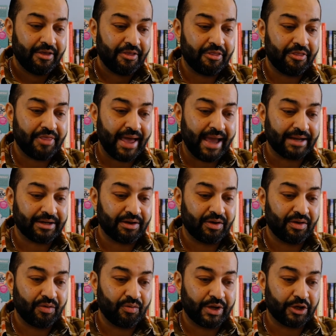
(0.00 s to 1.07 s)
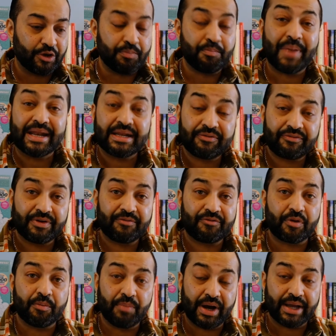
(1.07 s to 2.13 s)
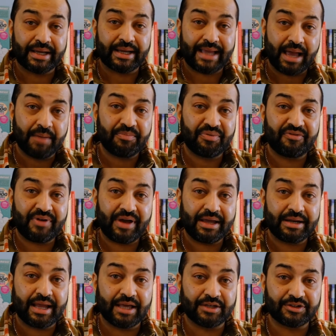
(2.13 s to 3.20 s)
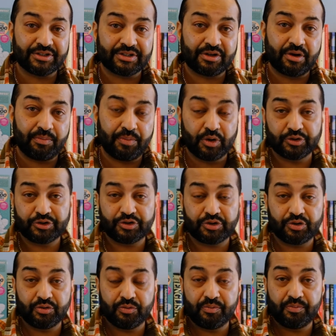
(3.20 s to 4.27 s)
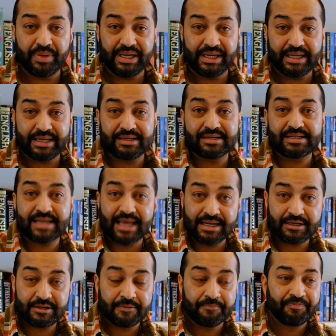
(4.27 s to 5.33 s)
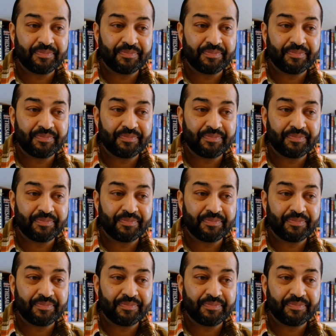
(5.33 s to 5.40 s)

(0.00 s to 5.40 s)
that we could benefit from buying a camper van as opposed to being in a tent.